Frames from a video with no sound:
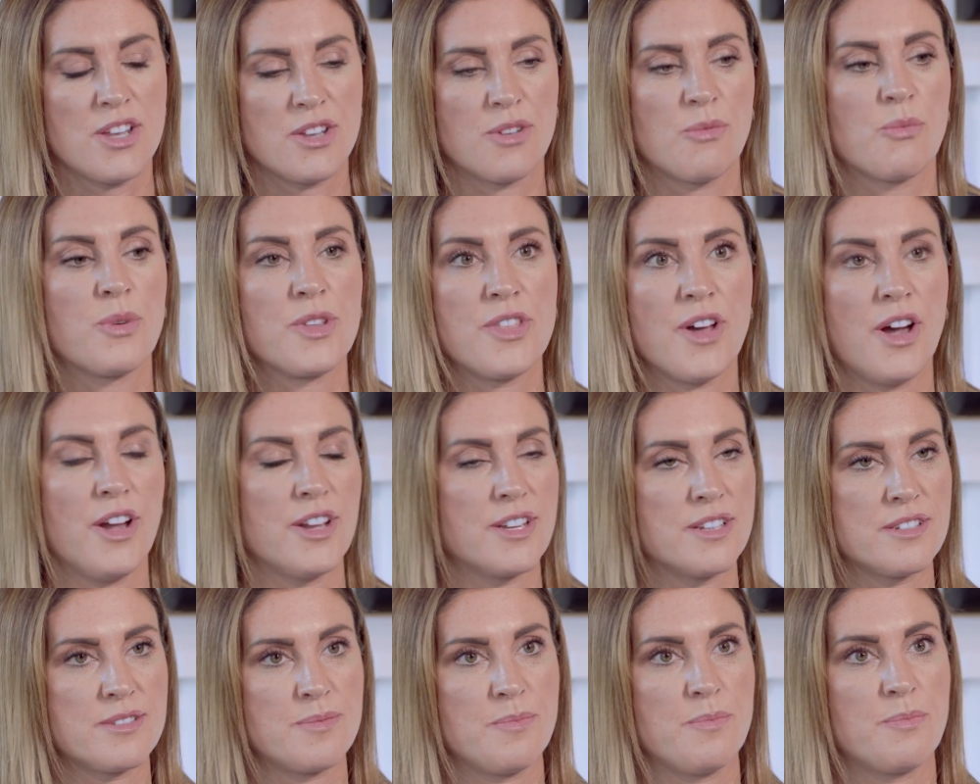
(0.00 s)

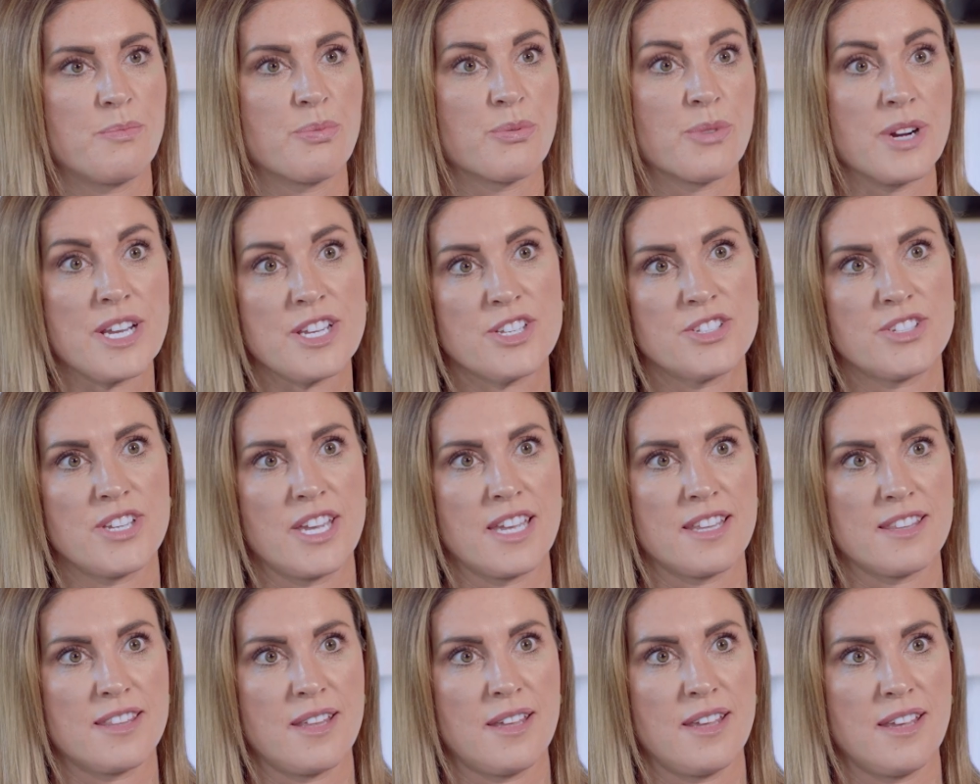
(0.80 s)
without
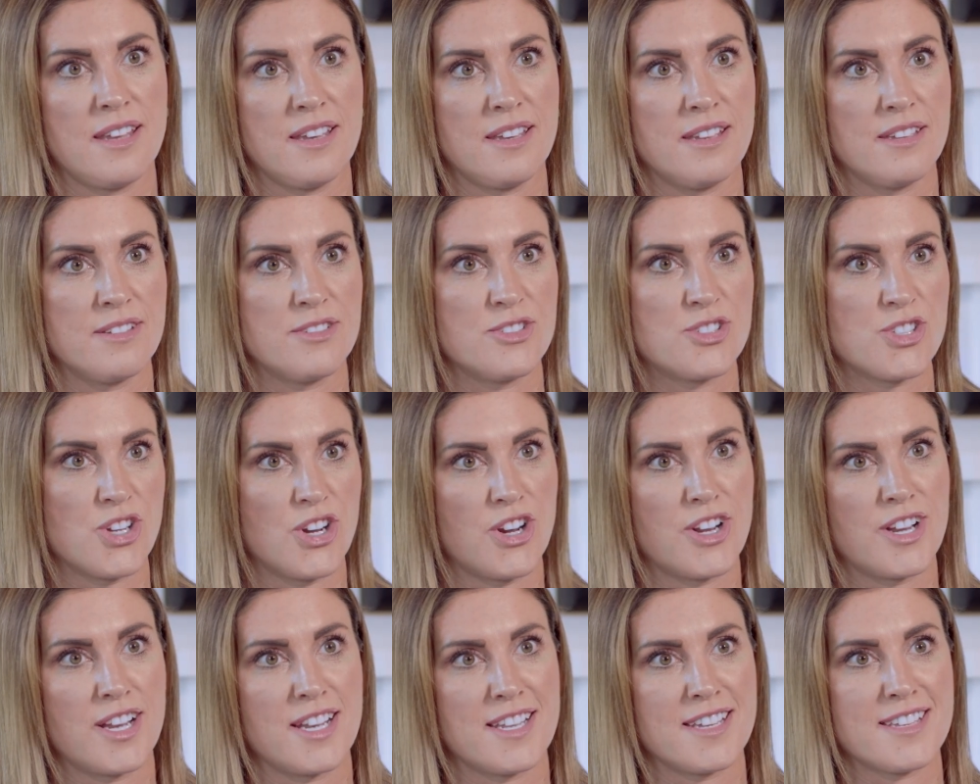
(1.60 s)
breaching the
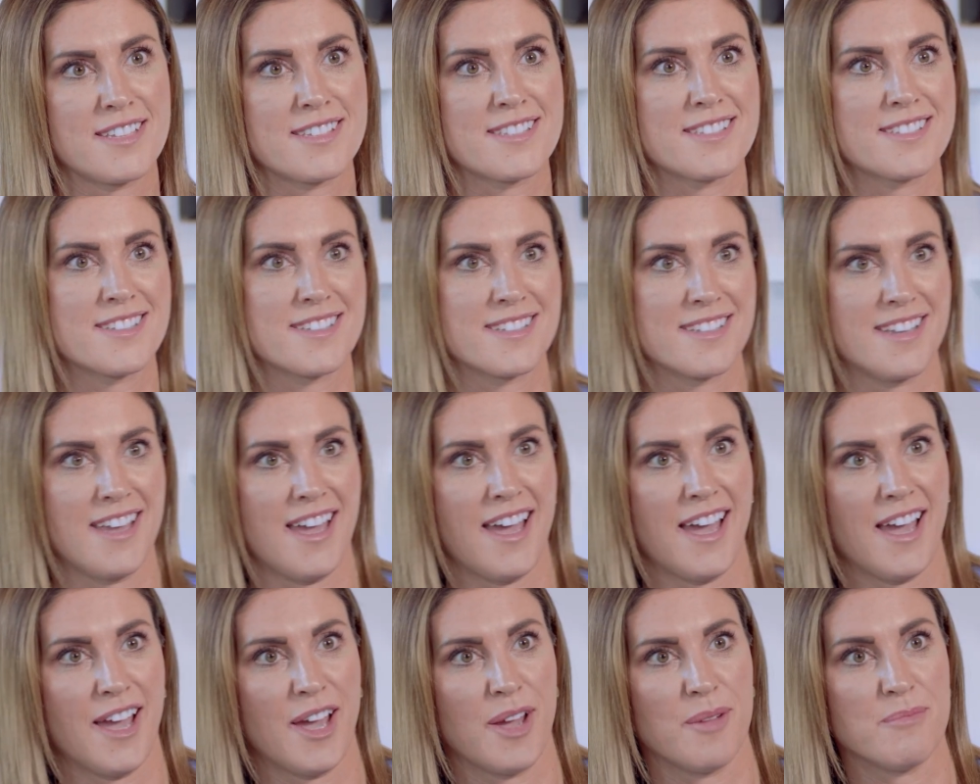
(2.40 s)
journalist
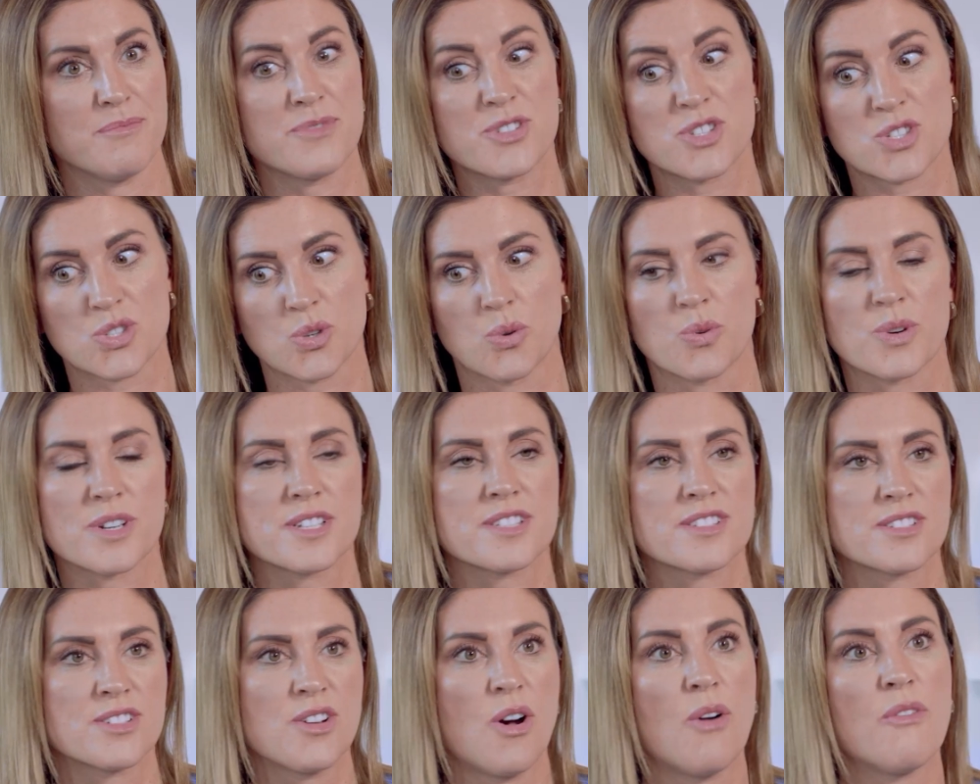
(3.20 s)

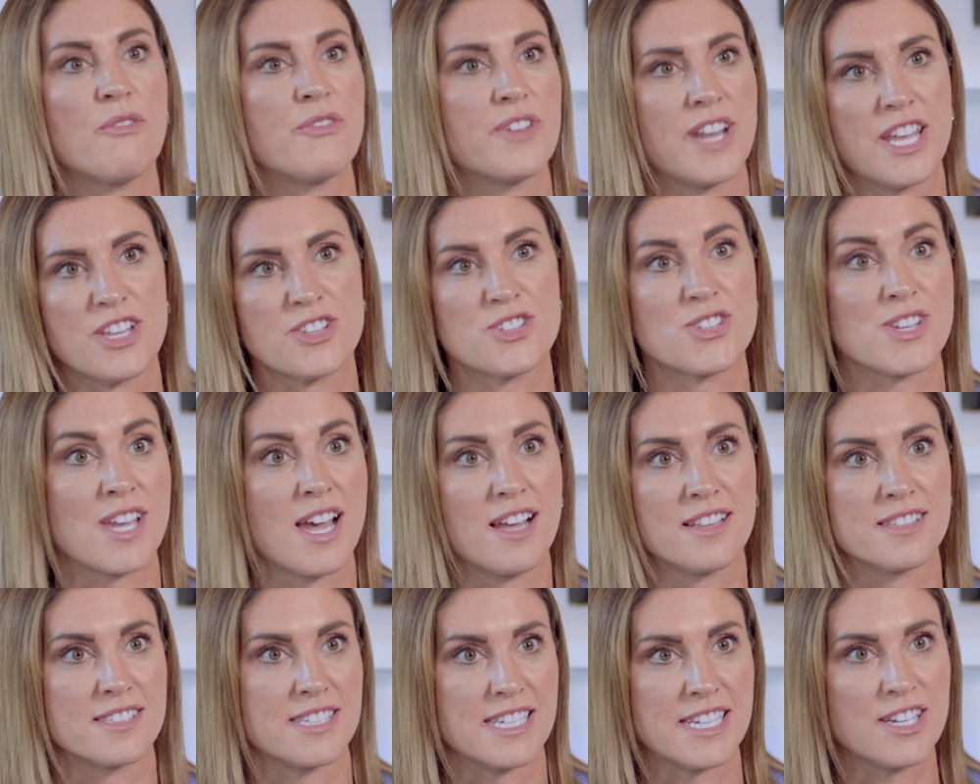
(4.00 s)
source
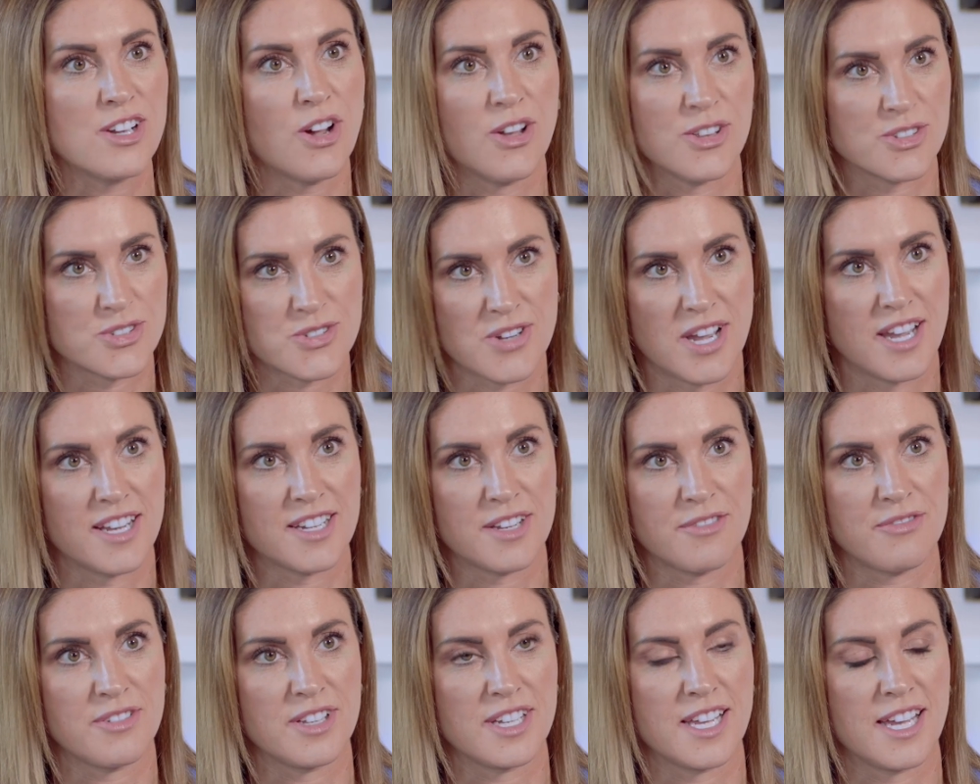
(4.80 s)
confidentiality contract,
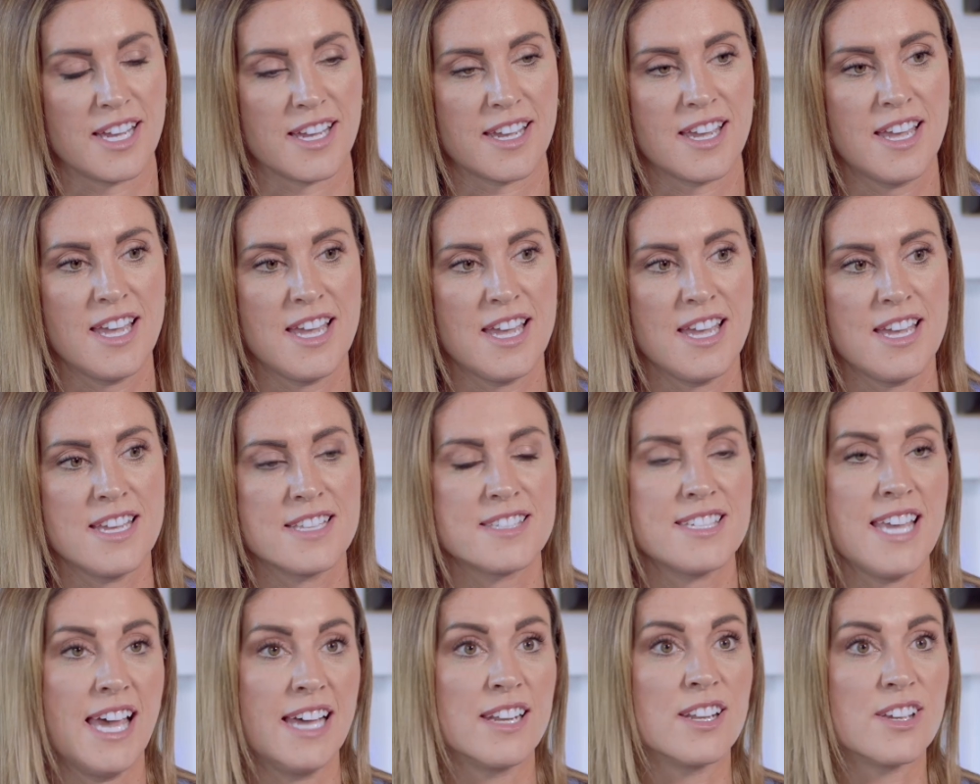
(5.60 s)
if you like,
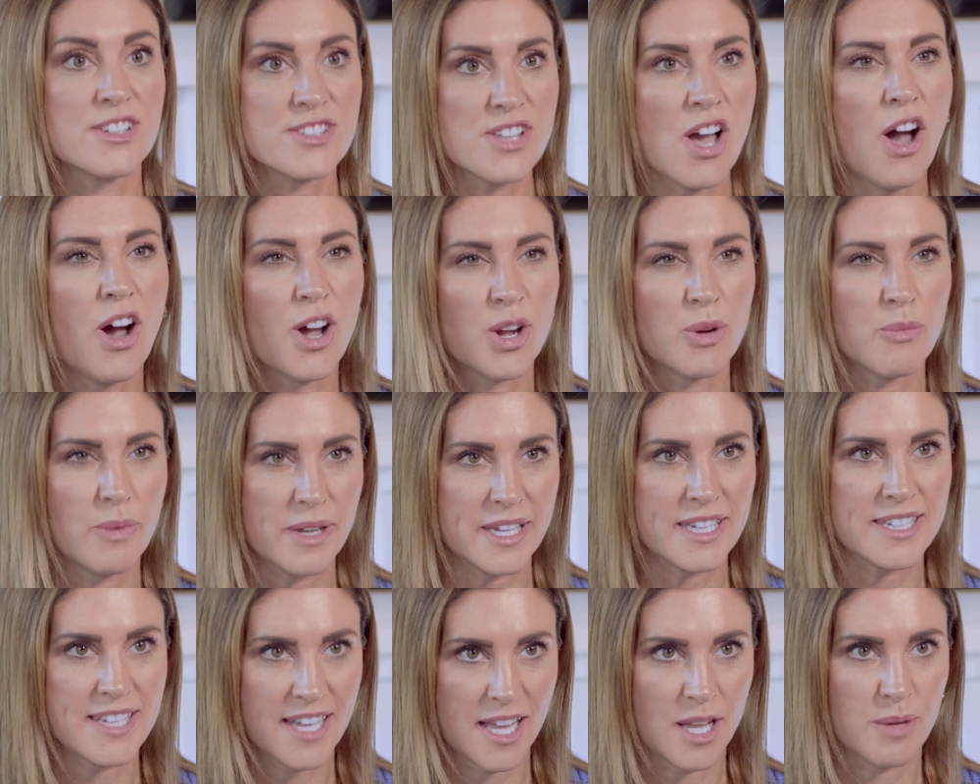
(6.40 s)
tell us how we
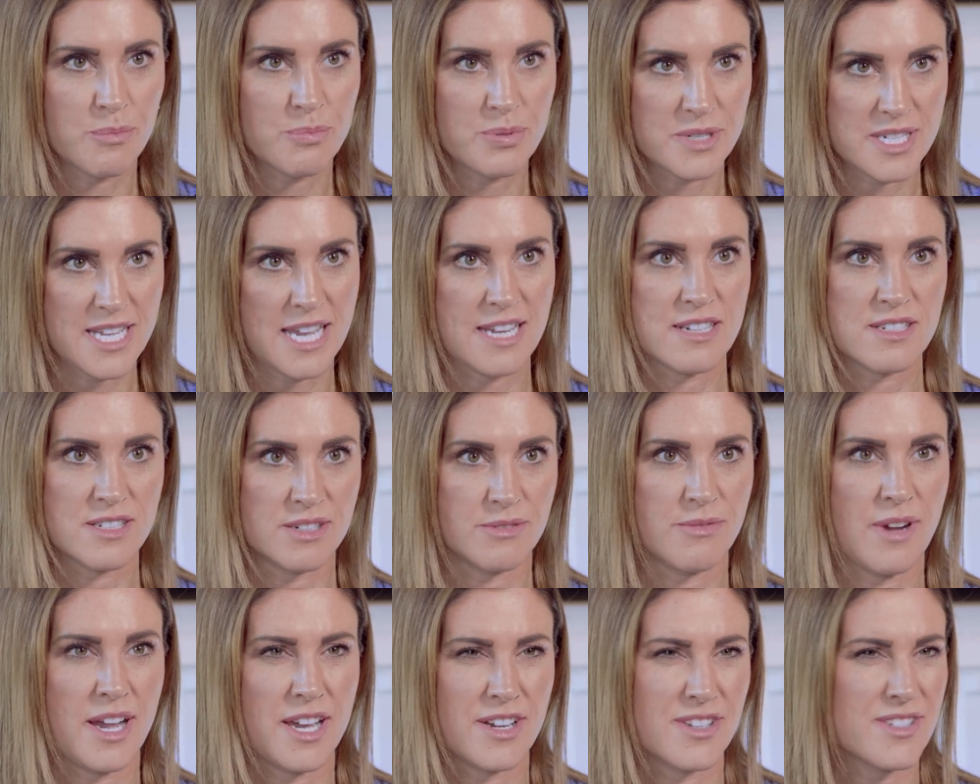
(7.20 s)
can help protect our
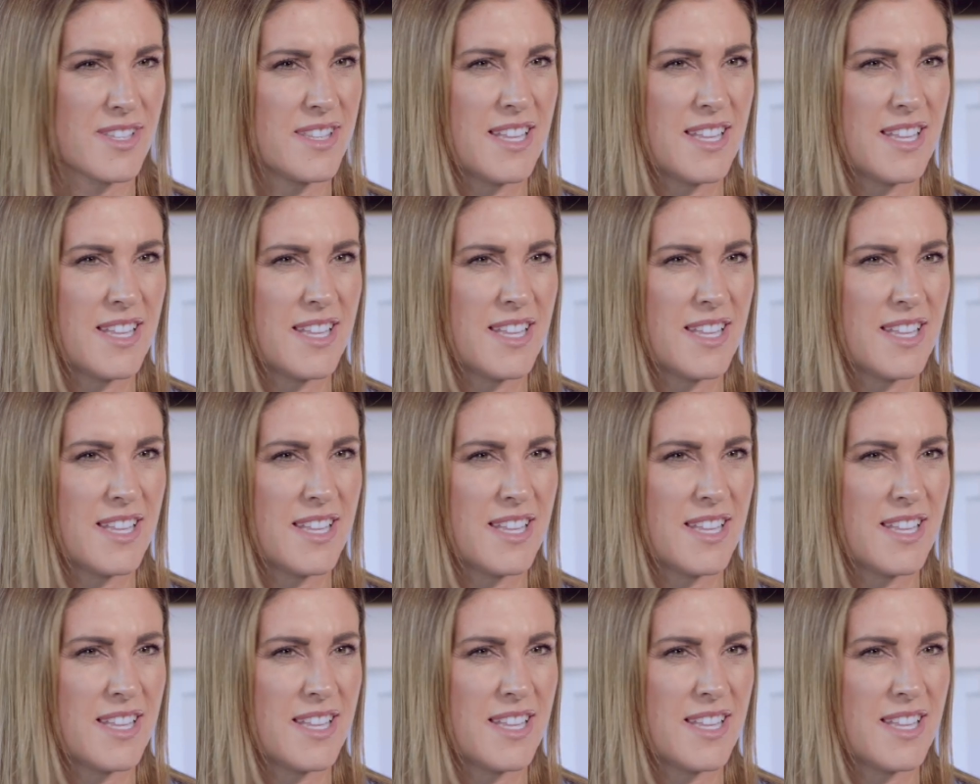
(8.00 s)
riders.